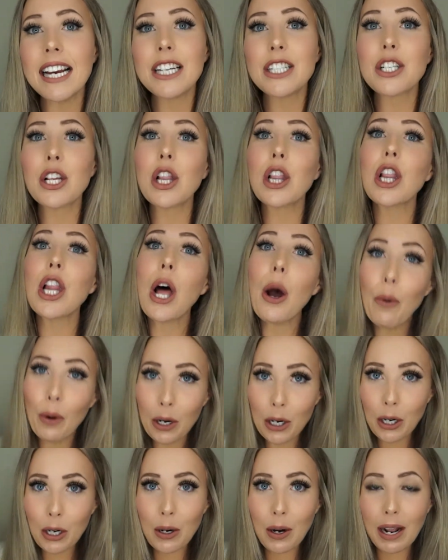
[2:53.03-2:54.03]
to lower
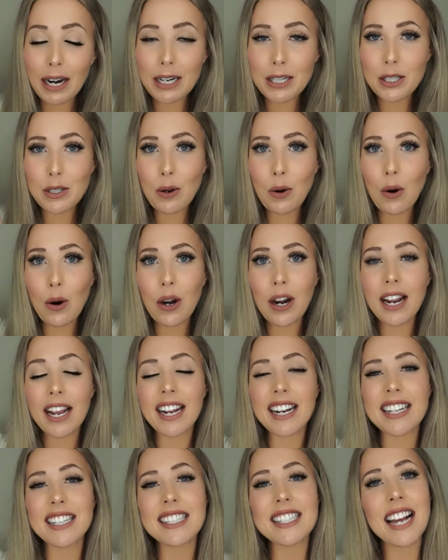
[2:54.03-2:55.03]
your credit score,
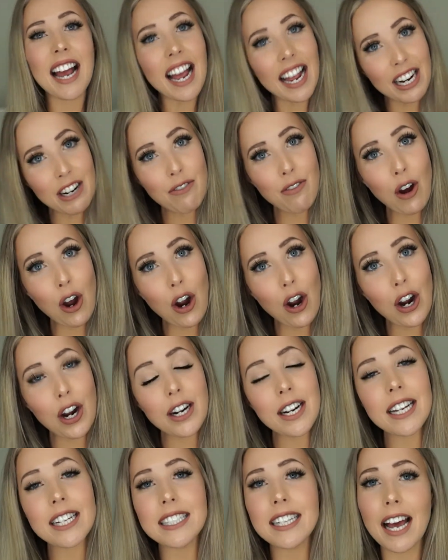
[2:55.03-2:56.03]
and it's kind of hard
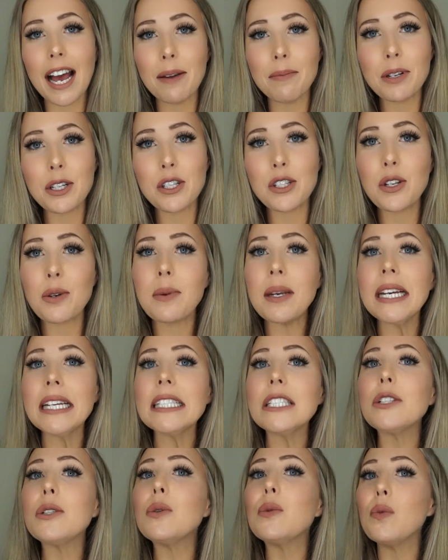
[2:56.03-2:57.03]
and time consuming
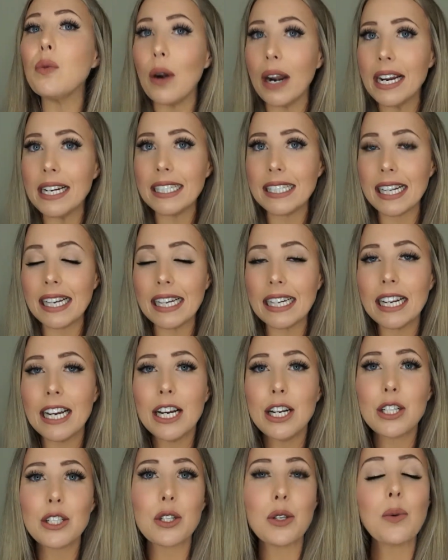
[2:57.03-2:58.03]
to raise it.
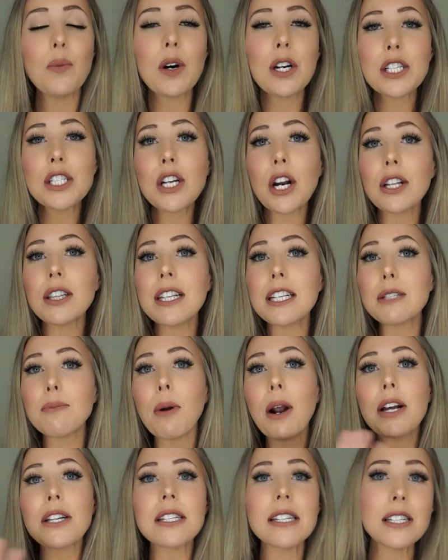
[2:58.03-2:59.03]
So you want to start this
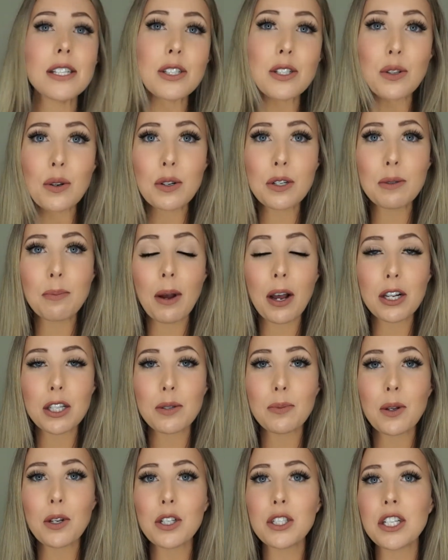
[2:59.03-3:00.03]
process as soon as
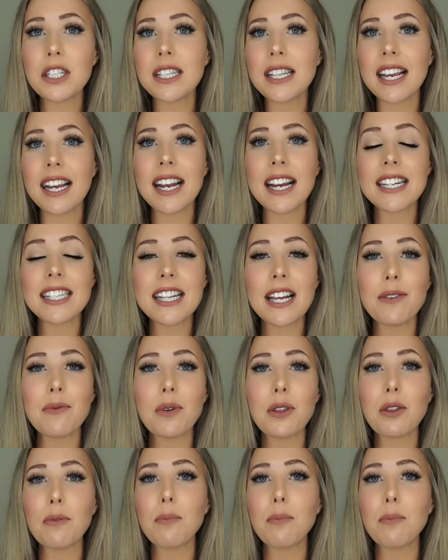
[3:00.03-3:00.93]
possible, just like I said with the